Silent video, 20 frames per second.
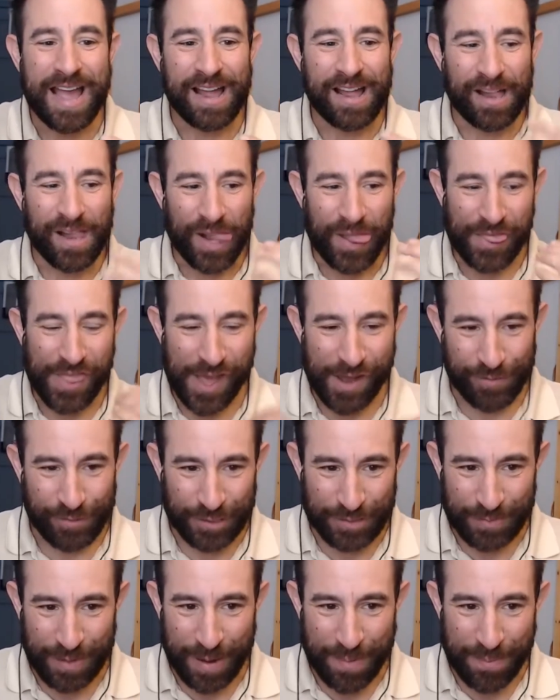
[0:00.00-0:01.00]
That was
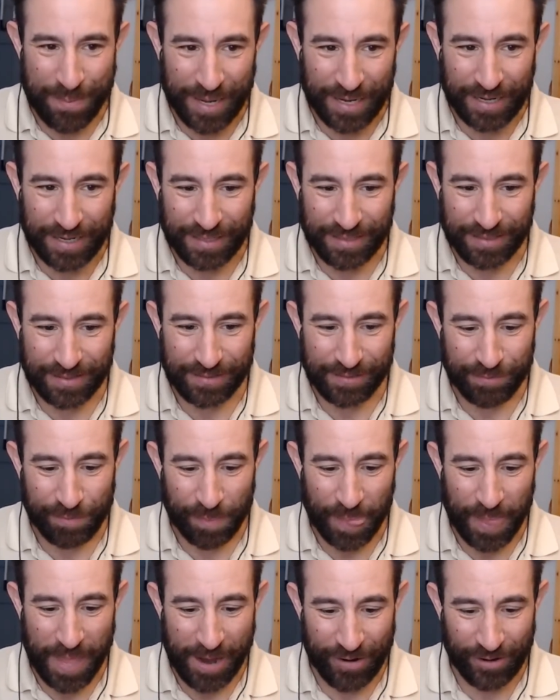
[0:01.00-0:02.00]
my big
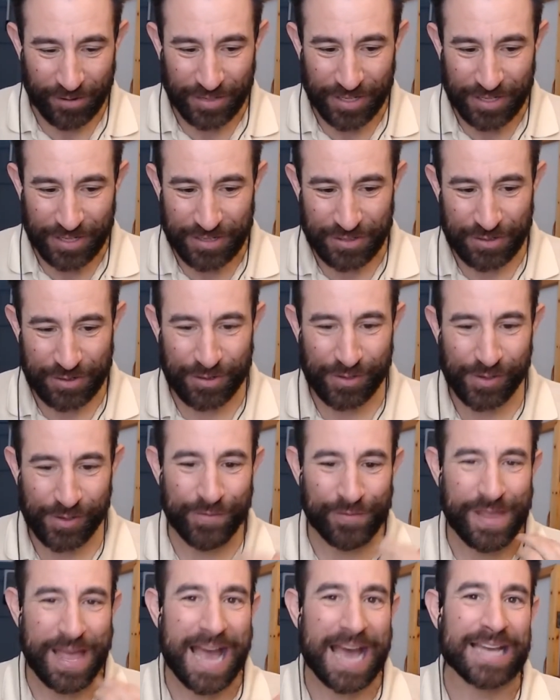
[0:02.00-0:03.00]
hairy, audacious goal,
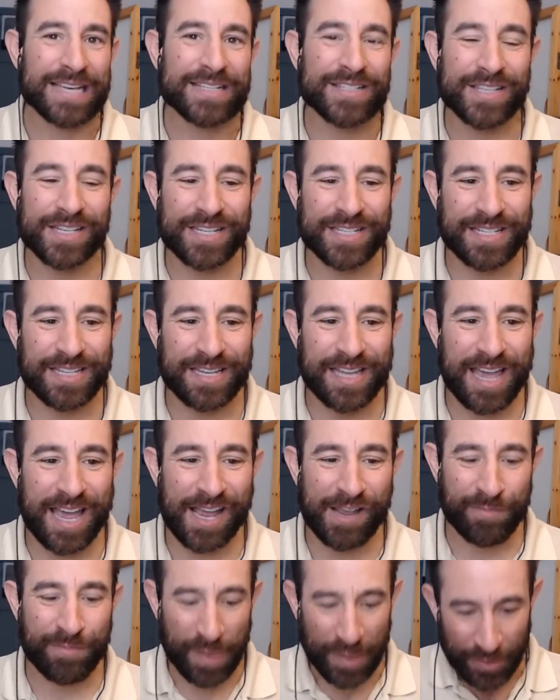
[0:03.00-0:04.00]
add 60K.
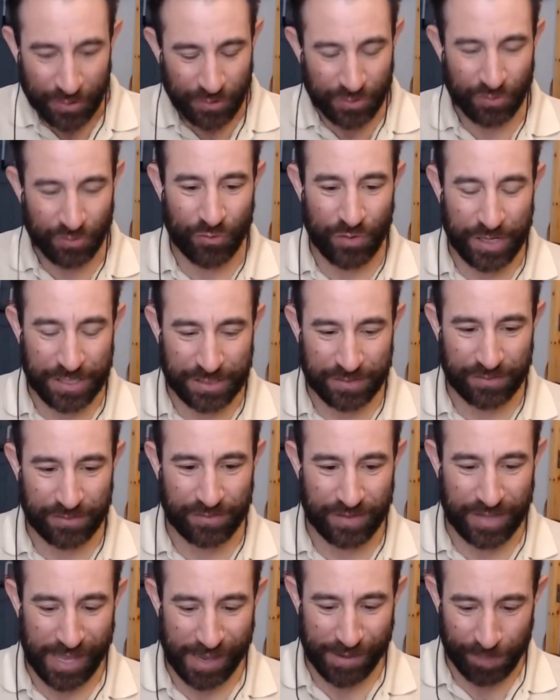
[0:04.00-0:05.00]
And there's a reason for
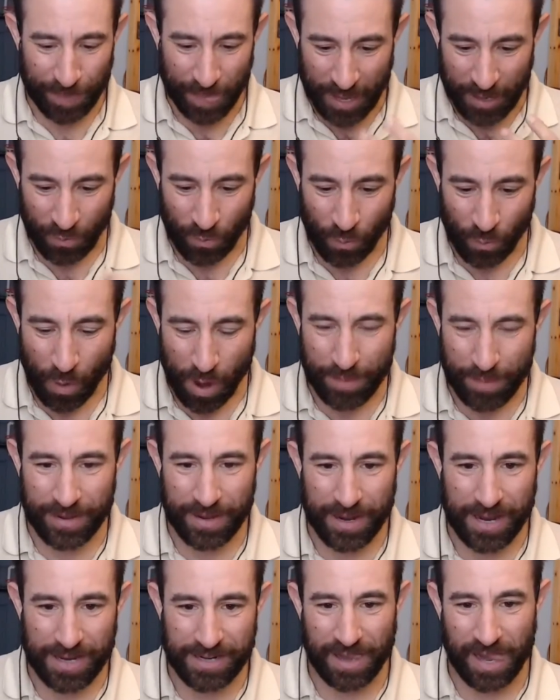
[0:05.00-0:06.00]
that. I had a why
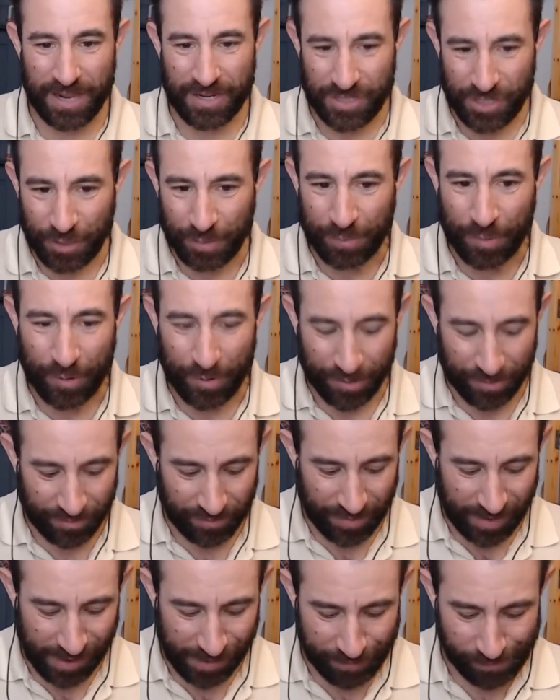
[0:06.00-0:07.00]
behind it. I shared part of
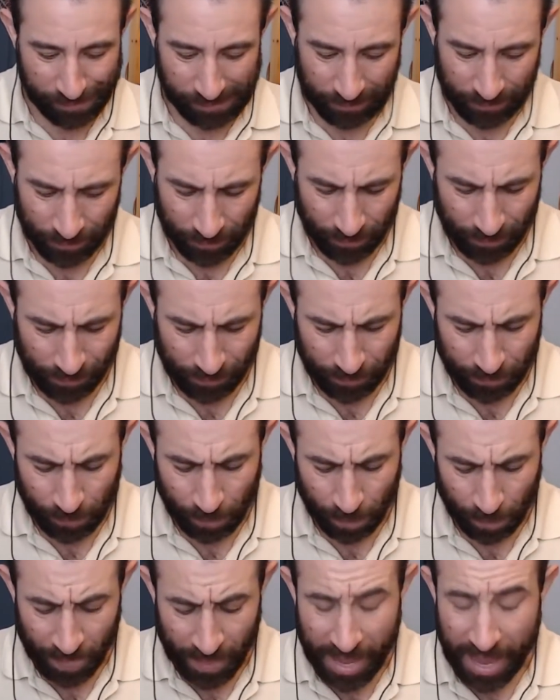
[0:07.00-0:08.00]
that.
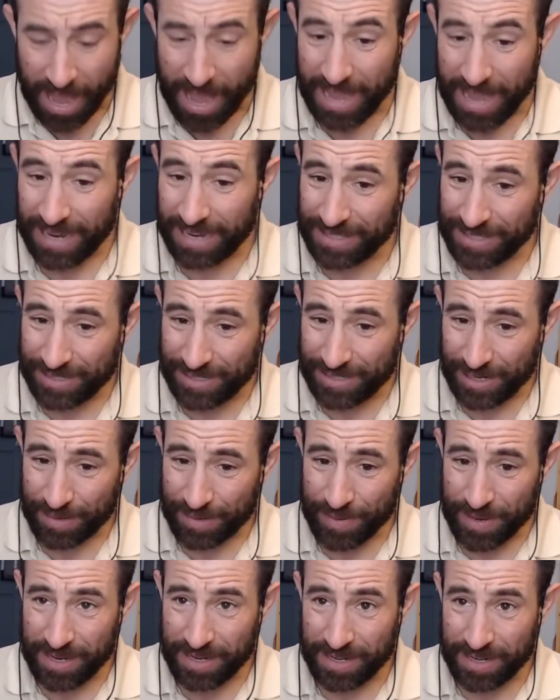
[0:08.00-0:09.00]
I ended up
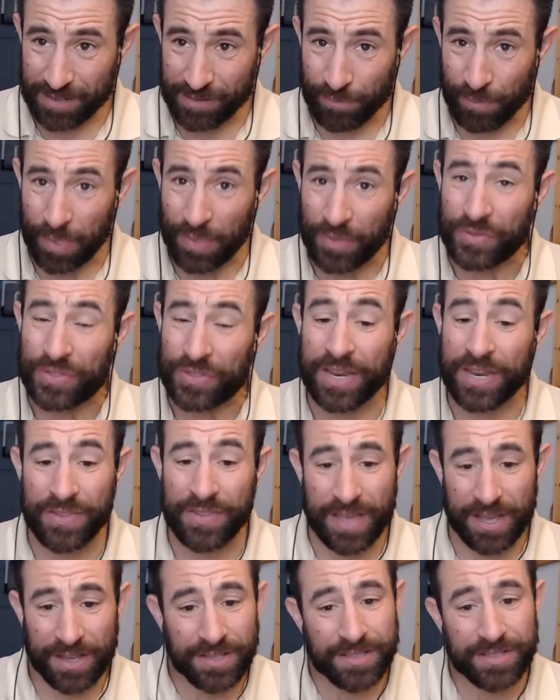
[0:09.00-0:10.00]
hitting
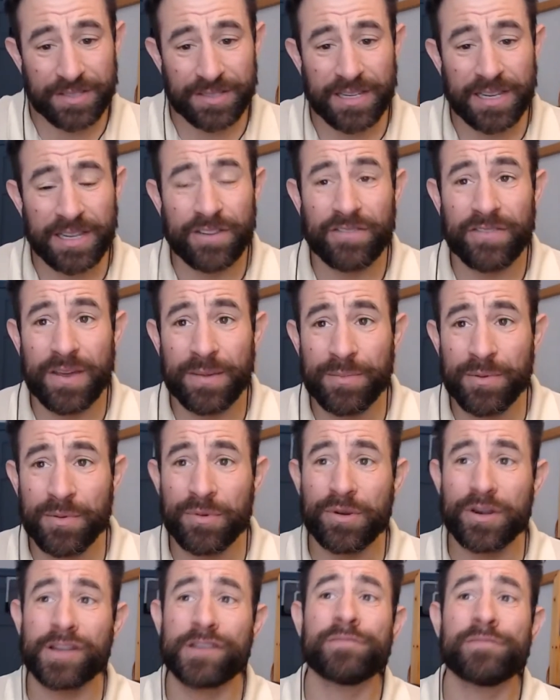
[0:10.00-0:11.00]
10,000 in
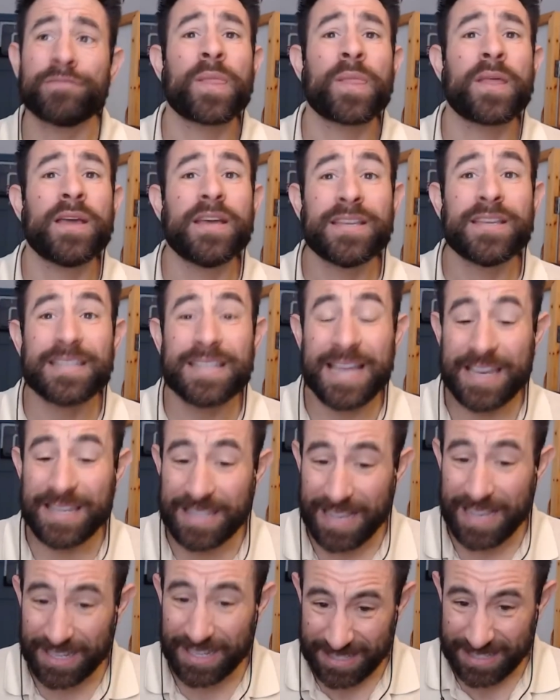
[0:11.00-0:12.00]
February,
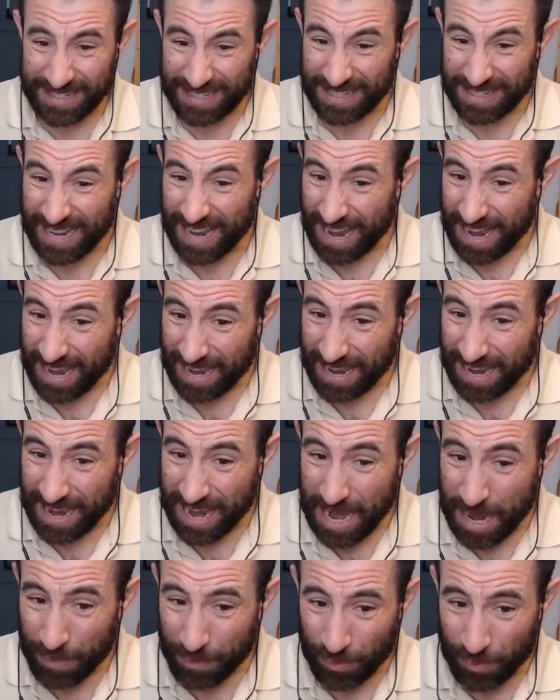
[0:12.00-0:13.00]
10,000 in
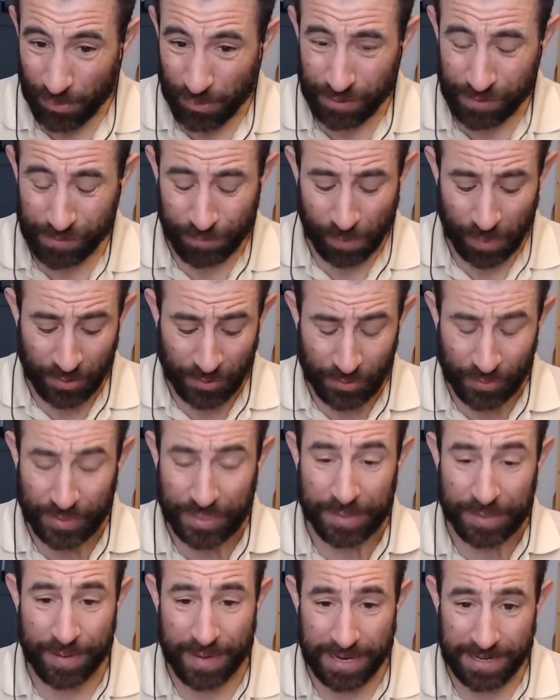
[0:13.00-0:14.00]
April during the
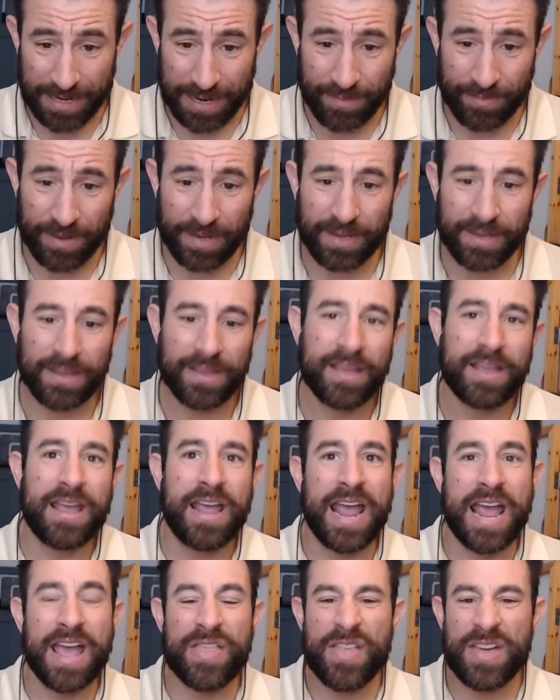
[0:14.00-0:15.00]
pandemic,
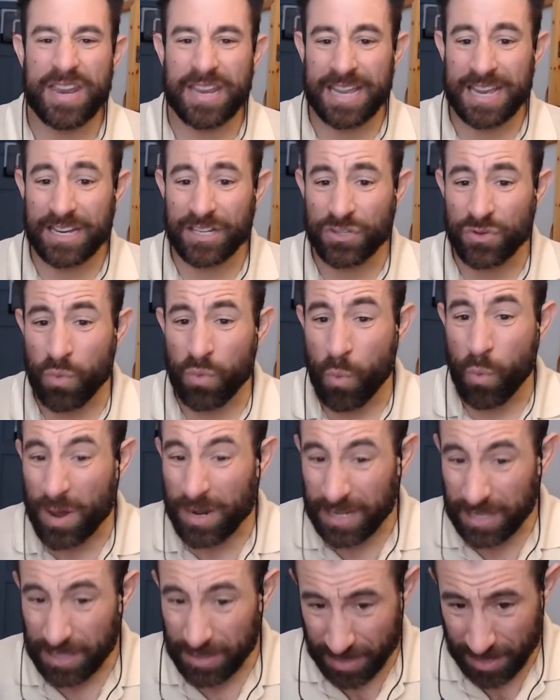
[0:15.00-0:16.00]
and then I hit
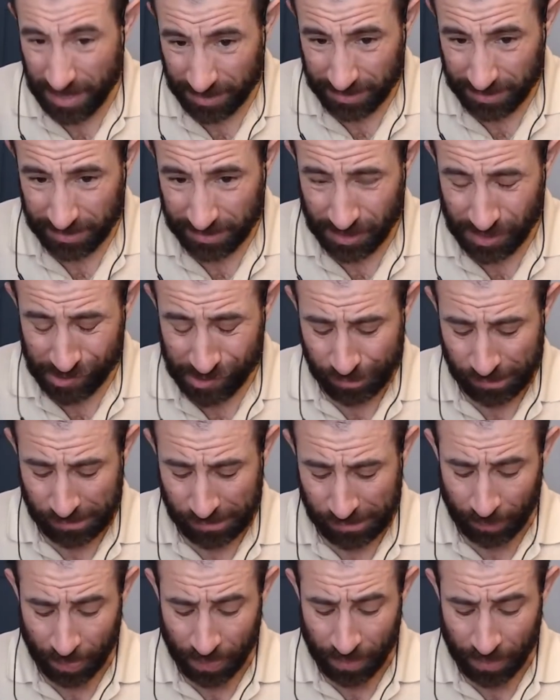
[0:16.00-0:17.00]
20,000 in
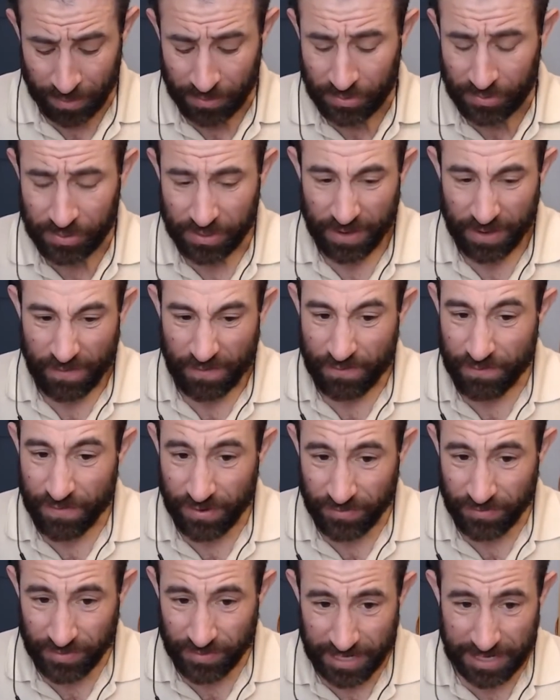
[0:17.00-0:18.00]
June,
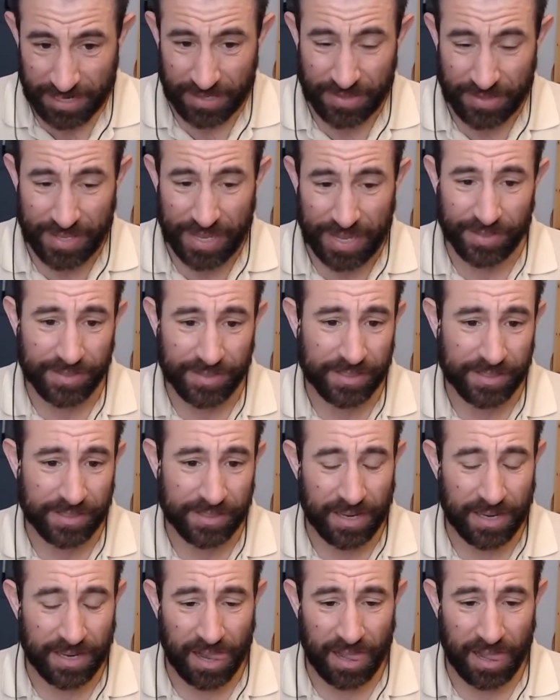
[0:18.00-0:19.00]
15,000
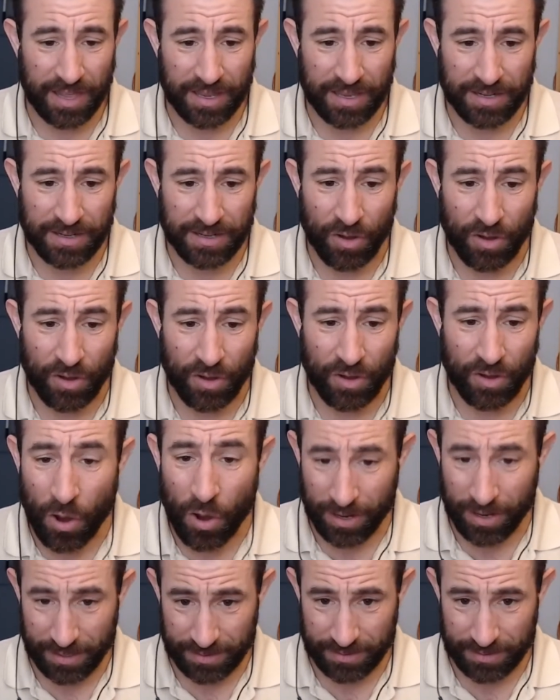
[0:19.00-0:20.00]
in
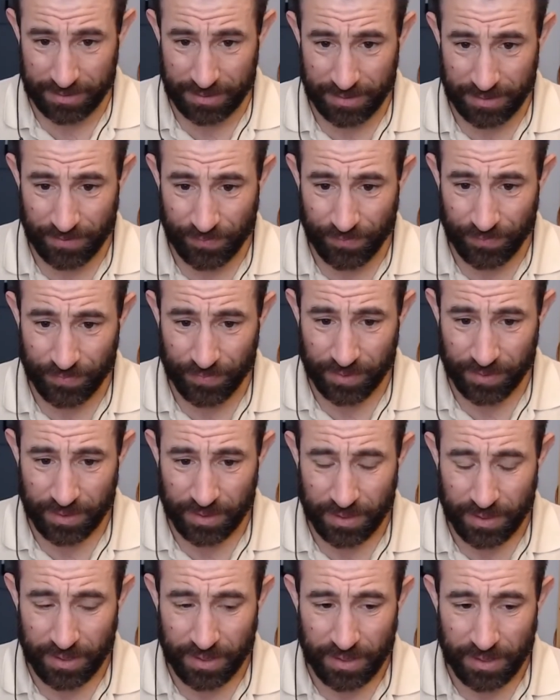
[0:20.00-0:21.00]
August,
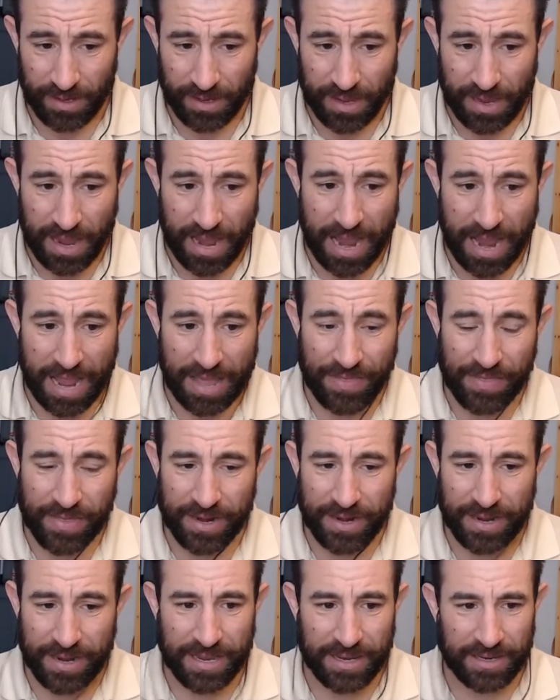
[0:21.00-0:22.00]
and then I
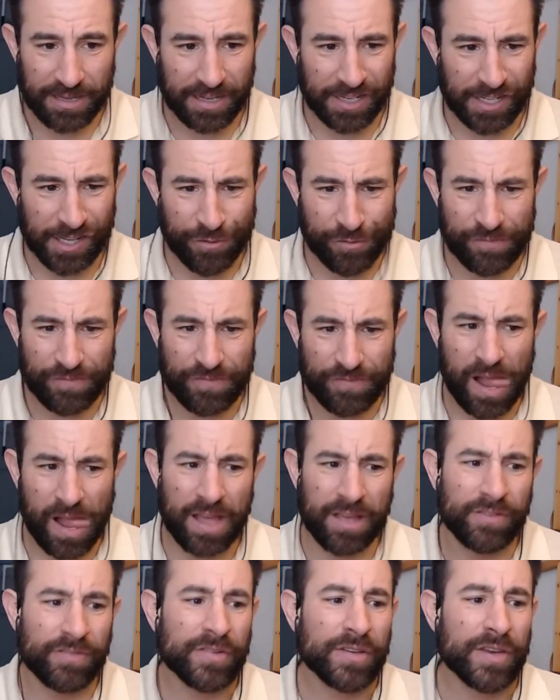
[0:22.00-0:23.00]
hit like another
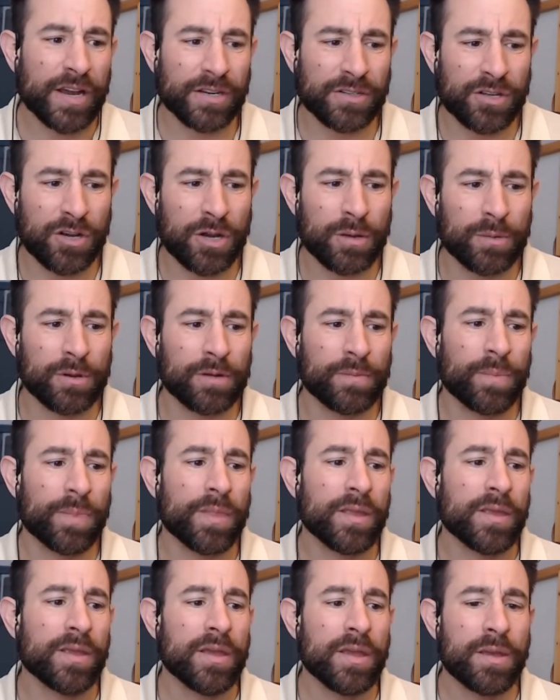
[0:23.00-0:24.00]
5 in October.
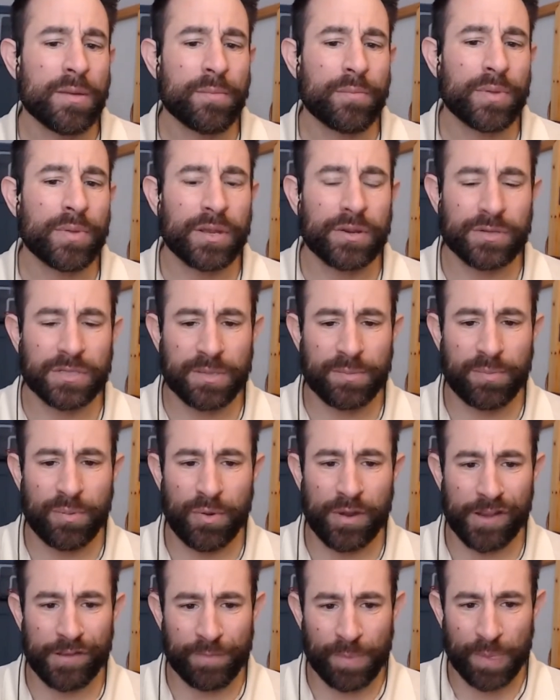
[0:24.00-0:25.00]
But here's the
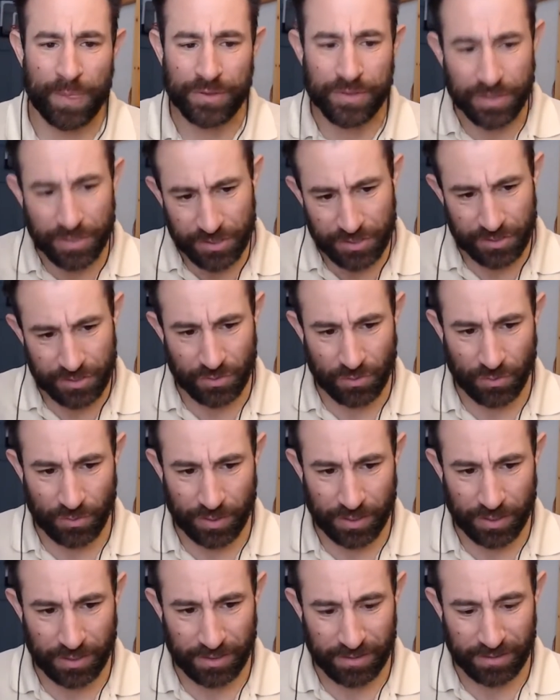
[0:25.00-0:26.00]
point to this story.
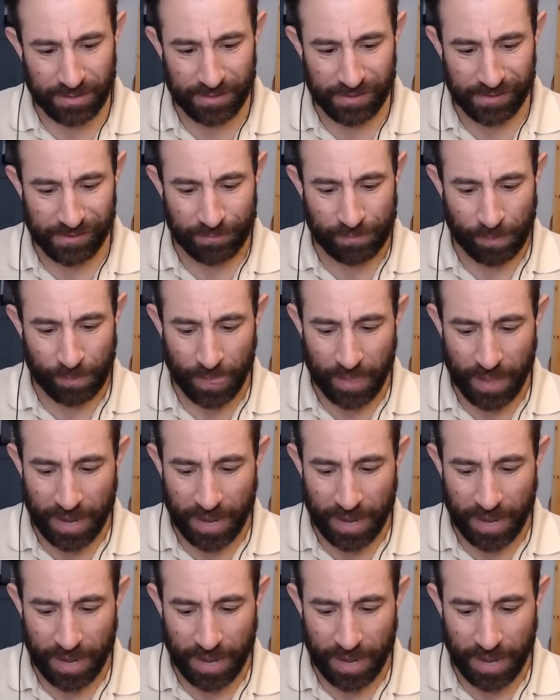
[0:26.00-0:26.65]
I